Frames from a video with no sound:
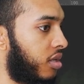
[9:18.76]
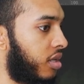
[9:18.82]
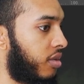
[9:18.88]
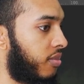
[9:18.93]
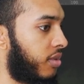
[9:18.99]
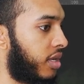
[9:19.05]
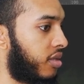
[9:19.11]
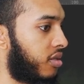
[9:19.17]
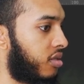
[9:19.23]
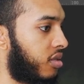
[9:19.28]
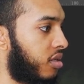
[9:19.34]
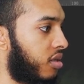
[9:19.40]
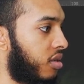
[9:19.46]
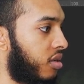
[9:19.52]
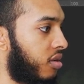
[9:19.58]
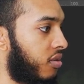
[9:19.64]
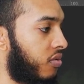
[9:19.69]
Clip that to
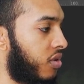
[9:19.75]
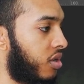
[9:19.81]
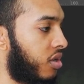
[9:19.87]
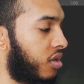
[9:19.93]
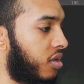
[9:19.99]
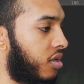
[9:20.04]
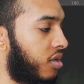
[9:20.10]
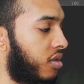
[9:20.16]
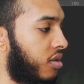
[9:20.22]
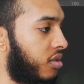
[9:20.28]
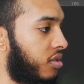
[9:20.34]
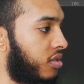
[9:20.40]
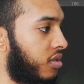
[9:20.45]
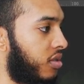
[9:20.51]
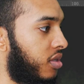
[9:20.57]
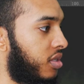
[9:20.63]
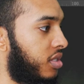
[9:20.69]
the rock
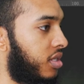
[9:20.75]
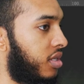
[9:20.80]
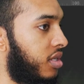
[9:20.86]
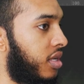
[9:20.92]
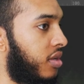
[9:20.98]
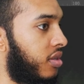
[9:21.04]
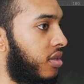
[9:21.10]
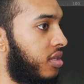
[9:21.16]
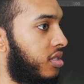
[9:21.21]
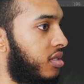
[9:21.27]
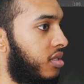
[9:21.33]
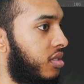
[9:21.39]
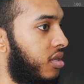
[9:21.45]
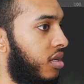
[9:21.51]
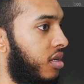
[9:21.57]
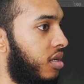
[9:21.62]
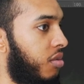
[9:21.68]
so you can see now
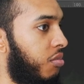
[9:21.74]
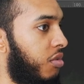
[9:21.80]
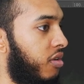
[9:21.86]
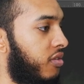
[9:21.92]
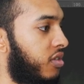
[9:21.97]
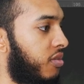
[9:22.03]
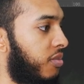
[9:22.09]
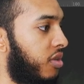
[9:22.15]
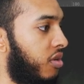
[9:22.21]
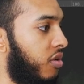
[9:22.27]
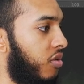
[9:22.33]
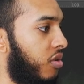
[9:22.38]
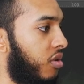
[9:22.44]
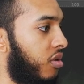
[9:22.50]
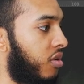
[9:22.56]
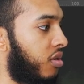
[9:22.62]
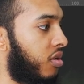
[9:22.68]
there's a bit of something
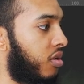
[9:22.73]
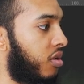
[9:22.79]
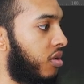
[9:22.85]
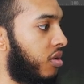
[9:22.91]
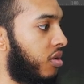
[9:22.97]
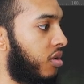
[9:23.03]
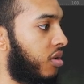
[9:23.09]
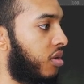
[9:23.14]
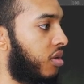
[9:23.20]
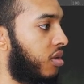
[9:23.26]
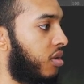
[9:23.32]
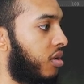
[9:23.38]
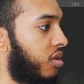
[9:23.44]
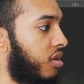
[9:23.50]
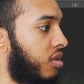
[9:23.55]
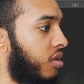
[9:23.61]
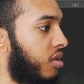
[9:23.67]
going on.
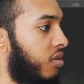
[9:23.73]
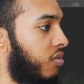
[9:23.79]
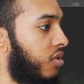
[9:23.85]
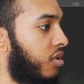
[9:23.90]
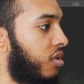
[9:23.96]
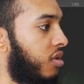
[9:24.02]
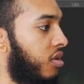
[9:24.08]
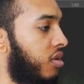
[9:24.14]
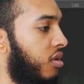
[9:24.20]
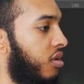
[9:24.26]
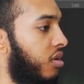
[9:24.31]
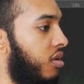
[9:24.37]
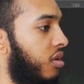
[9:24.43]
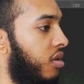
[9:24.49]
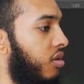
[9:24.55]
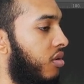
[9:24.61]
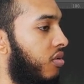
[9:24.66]
And then we're
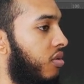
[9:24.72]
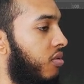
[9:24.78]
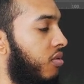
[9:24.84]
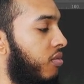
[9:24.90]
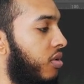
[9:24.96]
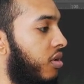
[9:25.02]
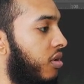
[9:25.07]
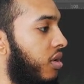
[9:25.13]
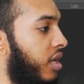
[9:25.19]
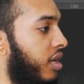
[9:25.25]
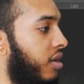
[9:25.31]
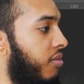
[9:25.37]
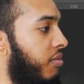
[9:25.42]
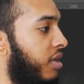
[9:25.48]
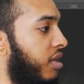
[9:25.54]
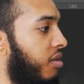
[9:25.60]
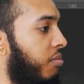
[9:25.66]
gonna like
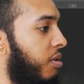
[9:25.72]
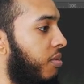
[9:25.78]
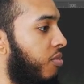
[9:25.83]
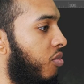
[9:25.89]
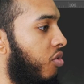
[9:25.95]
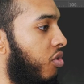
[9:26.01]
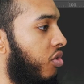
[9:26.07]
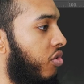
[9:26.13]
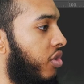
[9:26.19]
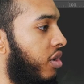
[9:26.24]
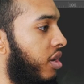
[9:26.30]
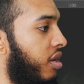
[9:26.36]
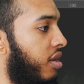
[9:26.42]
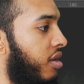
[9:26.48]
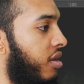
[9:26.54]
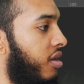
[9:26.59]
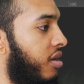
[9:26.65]
make it a bit more
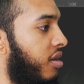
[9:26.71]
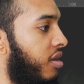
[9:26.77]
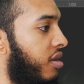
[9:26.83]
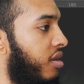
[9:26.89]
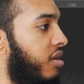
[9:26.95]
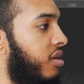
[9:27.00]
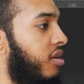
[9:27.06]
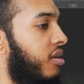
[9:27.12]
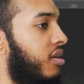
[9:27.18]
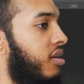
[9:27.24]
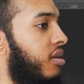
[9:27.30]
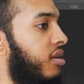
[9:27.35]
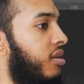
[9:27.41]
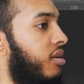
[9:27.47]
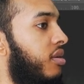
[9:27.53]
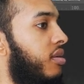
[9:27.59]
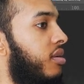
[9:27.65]
grey, yeah,